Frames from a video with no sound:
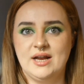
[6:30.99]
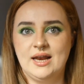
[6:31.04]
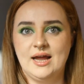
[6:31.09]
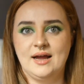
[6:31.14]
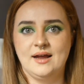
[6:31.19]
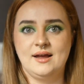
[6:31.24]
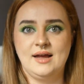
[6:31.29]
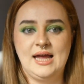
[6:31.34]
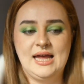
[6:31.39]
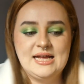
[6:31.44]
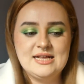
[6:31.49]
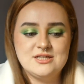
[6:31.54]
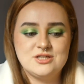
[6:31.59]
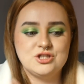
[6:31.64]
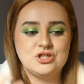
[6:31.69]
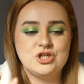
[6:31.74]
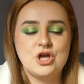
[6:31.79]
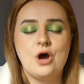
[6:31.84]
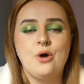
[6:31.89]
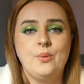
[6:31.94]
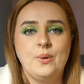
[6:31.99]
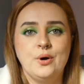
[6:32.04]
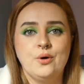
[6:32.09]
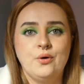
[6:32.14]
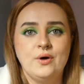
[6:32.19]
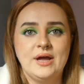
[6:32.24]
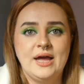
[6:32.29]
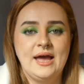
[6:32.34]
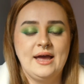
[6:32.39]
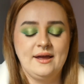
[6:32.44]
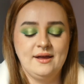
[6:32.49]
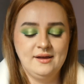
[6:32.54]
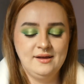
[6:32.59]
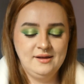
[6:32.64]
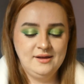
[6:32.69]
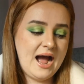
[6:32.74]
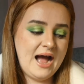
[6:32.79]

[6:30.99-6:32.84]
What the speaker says: Like, it's so annoying.